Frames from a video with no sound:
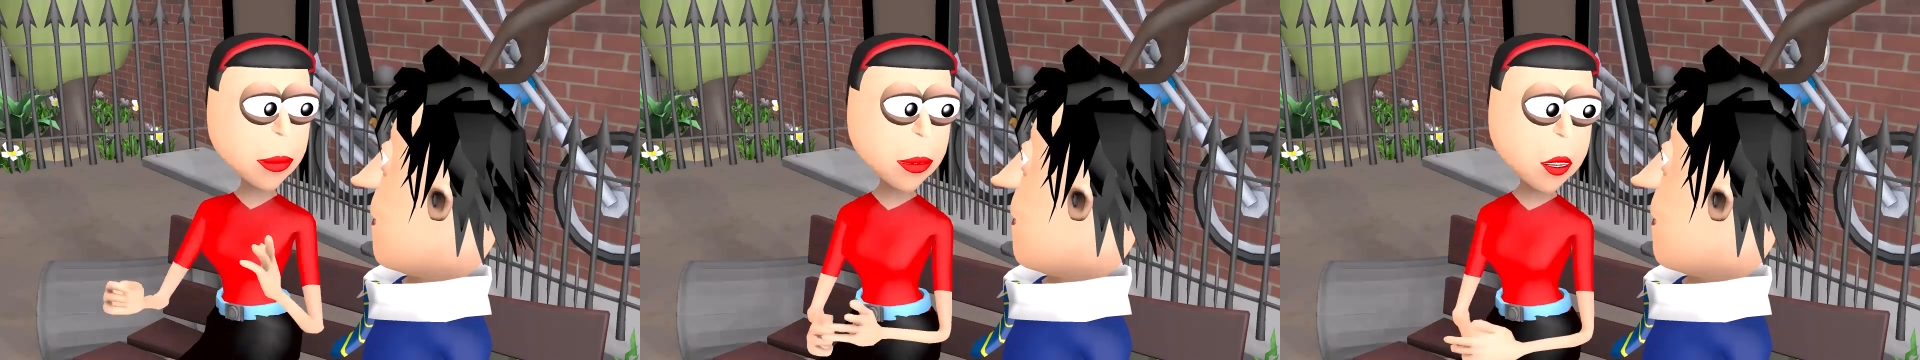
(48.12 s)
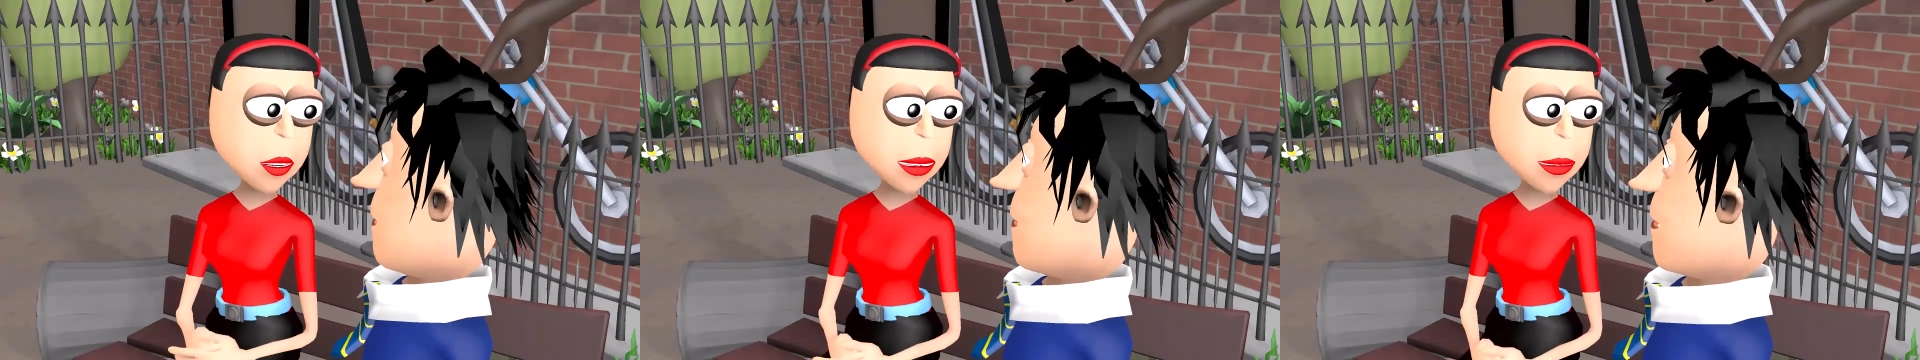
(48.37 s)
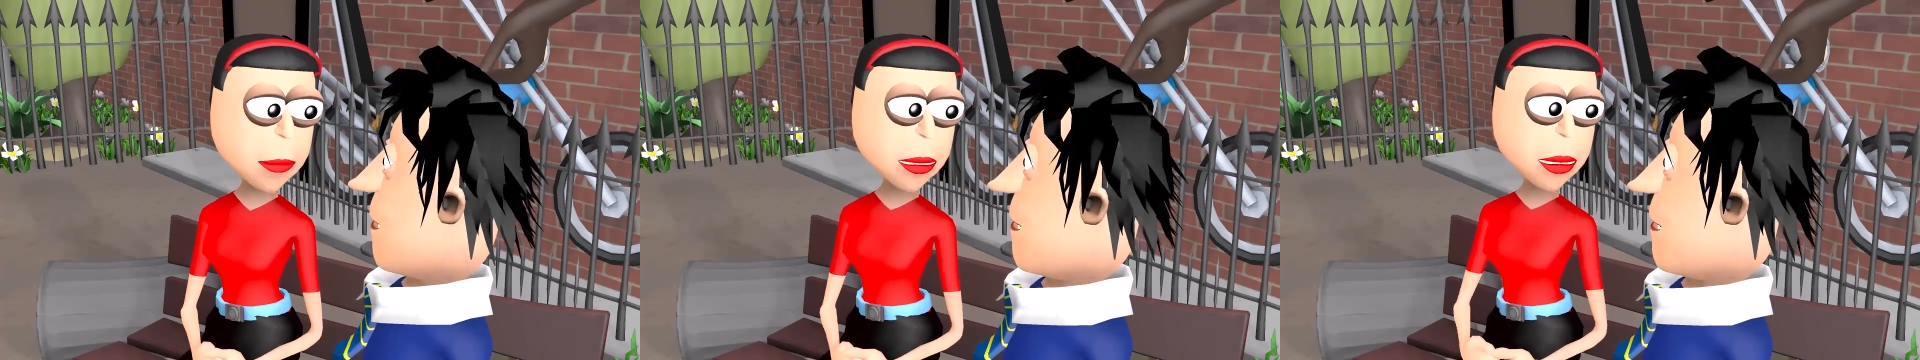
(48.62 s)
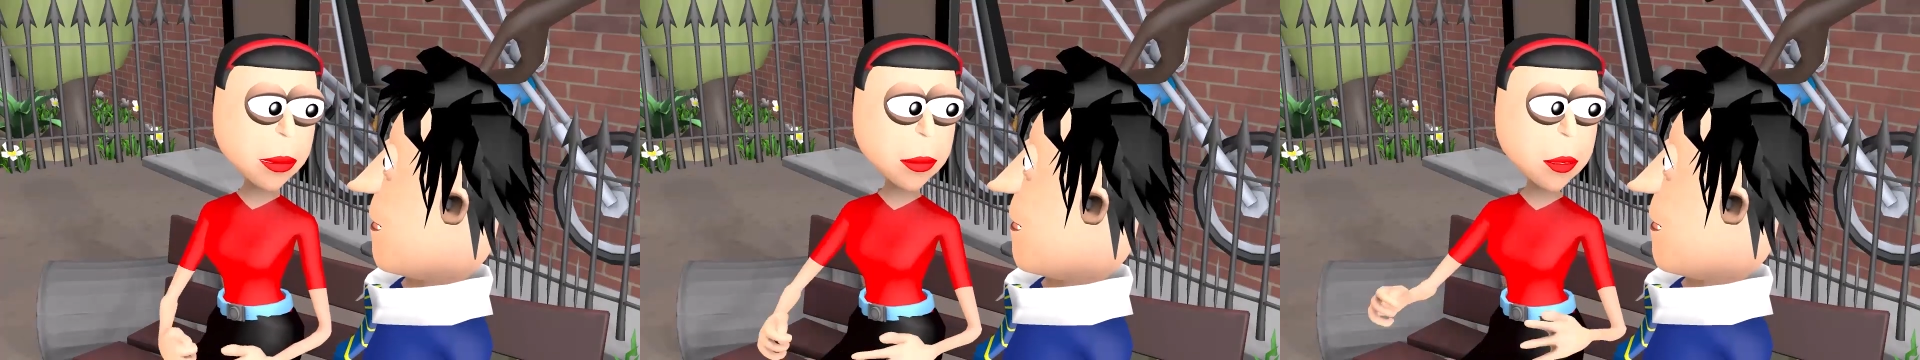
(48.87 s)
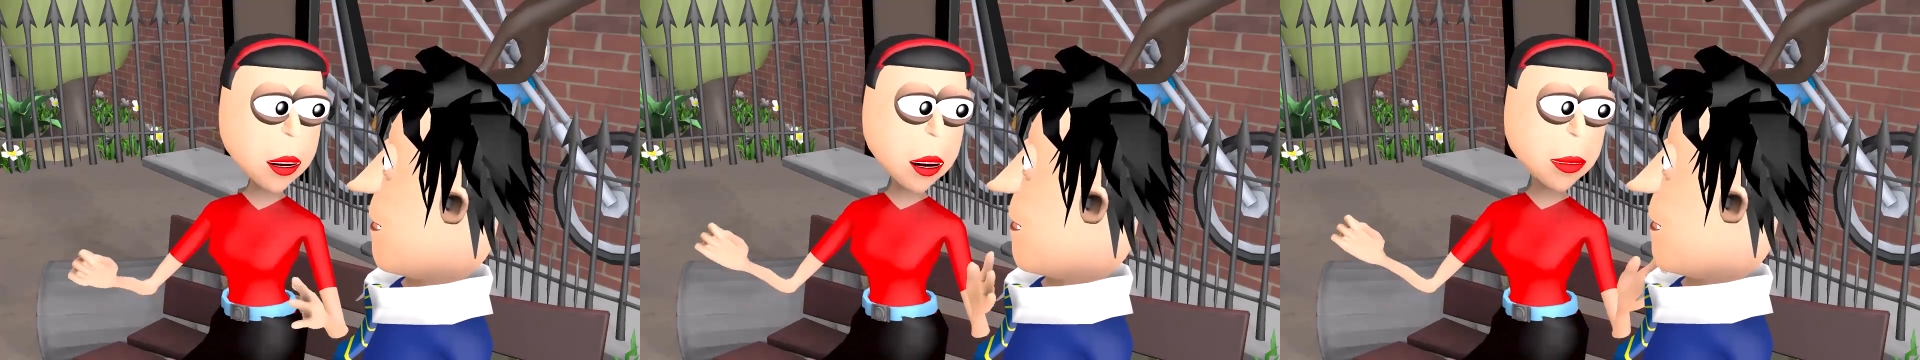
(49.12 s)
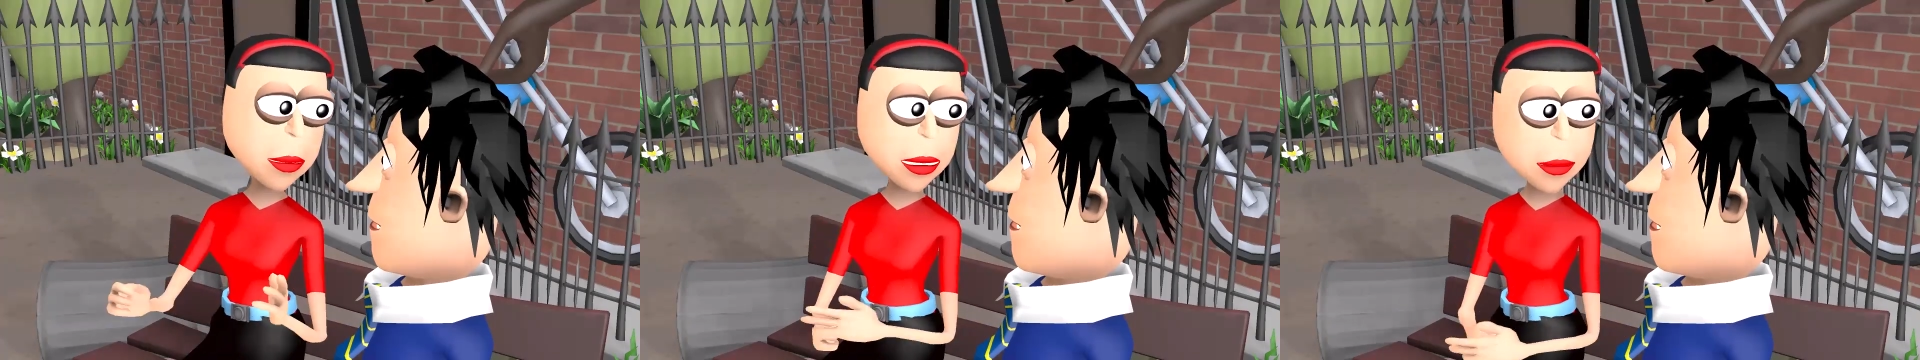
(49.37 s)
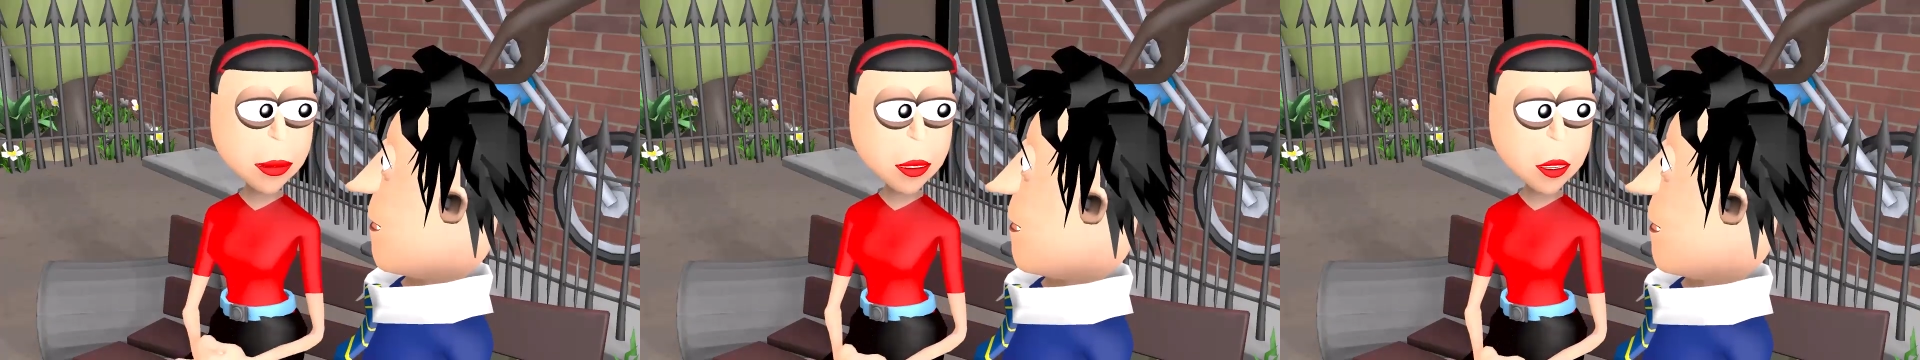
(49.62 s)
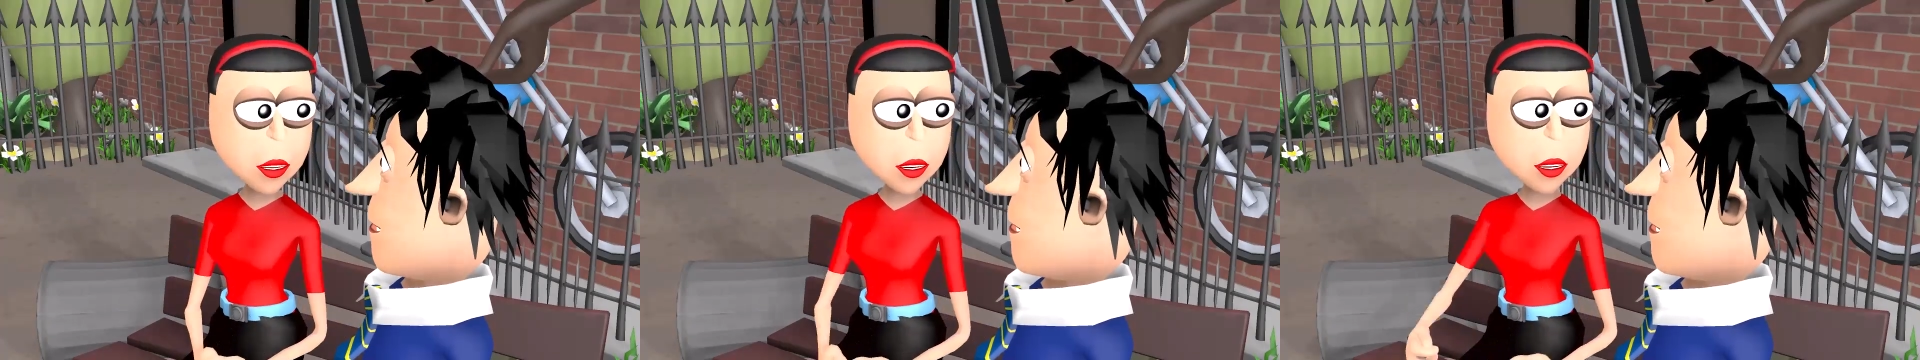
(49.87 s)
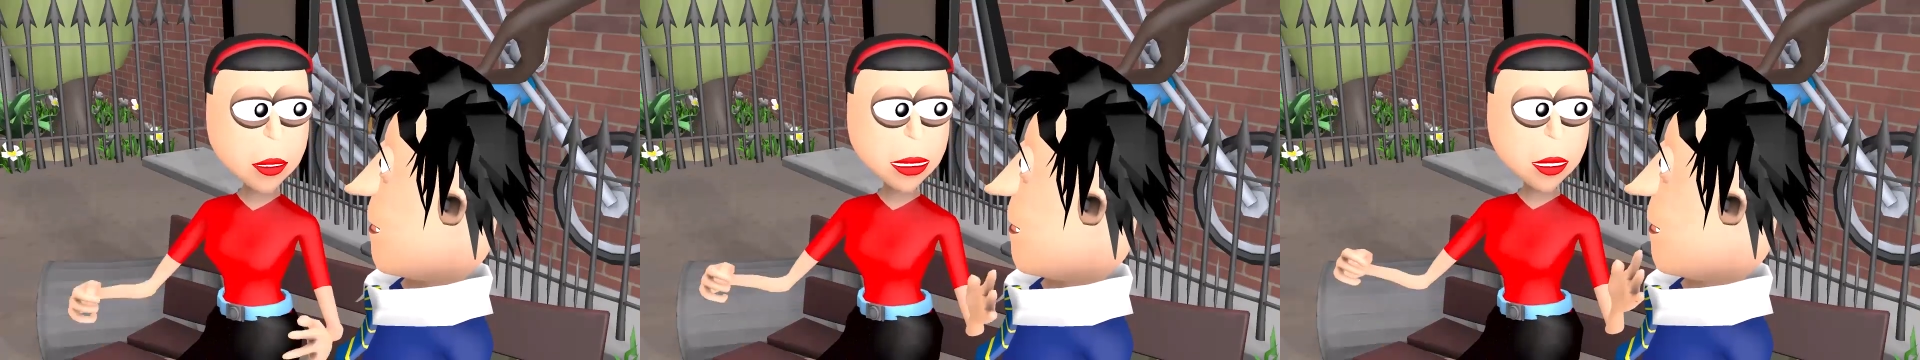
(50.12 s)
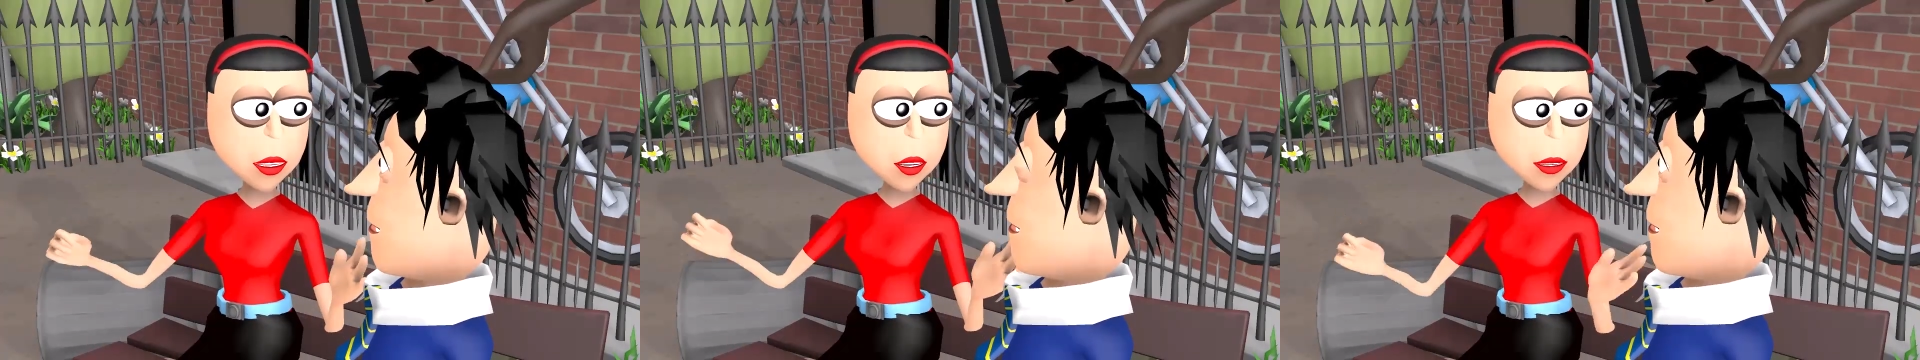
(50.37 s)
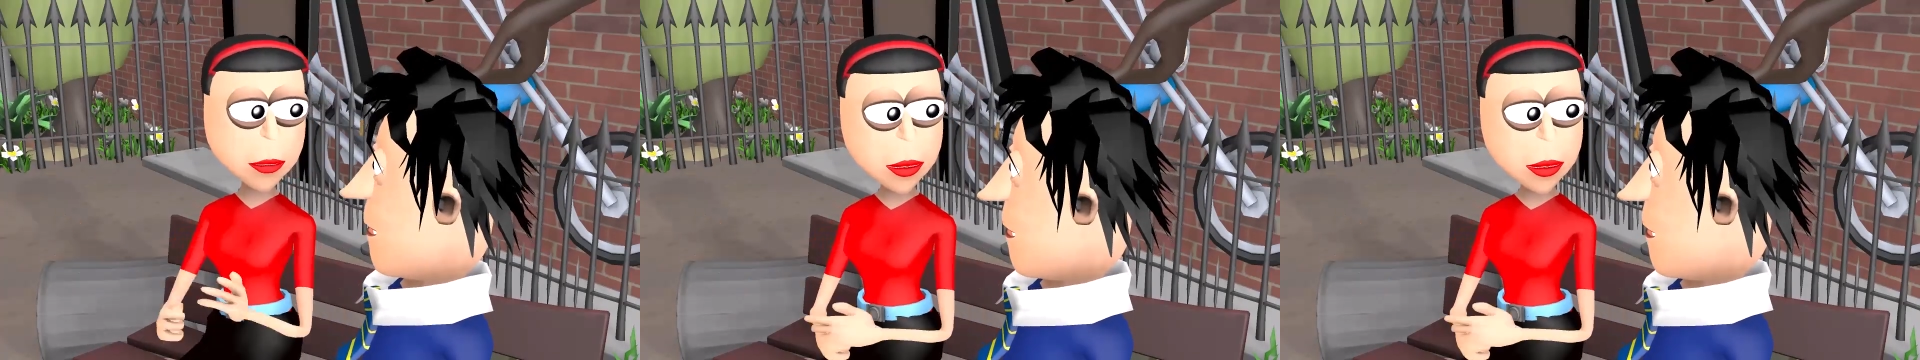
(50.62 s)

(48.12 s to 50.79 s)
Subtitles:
Hallowed means honoured, holy or